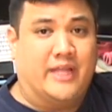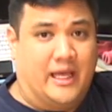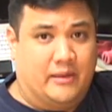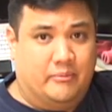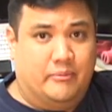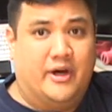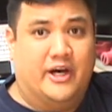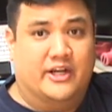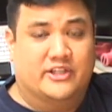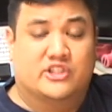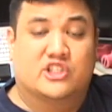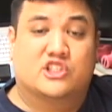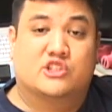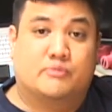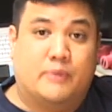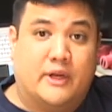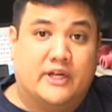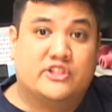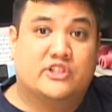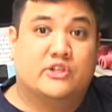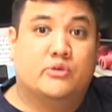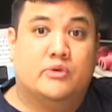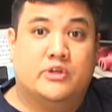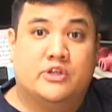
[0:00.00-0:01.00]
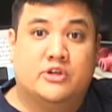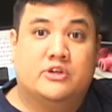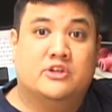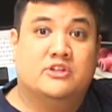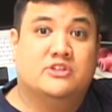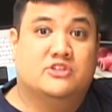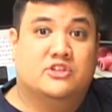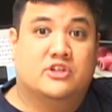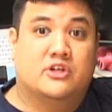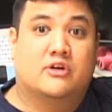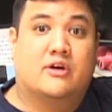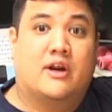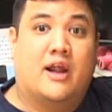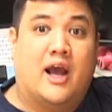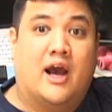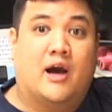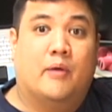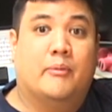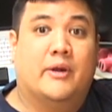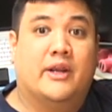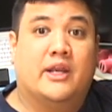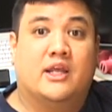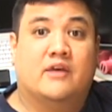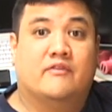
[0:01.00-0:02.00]
that much, especially when you consider
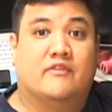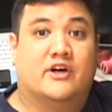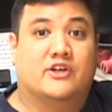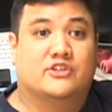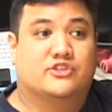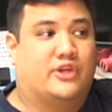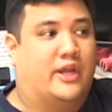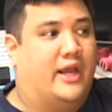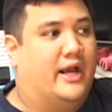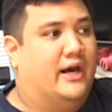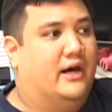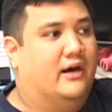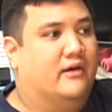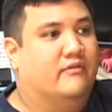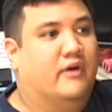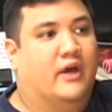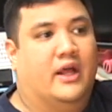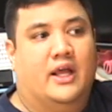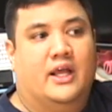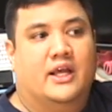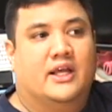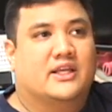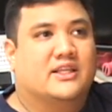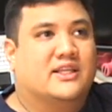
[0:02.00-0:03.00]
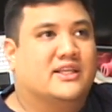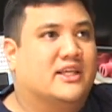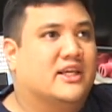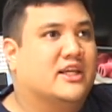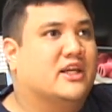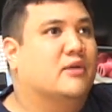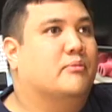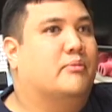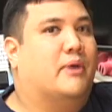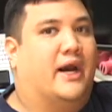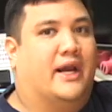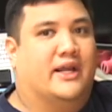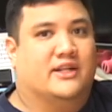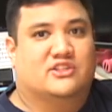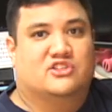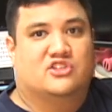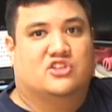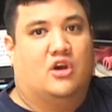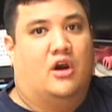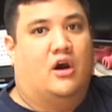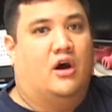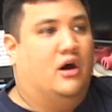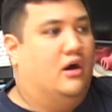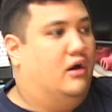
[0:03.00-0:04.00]
how many of us have
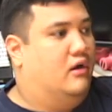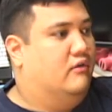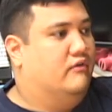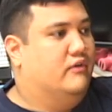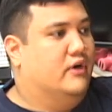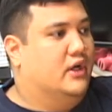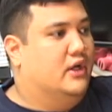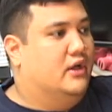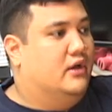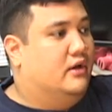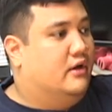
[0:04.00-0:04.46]
gigabytes of,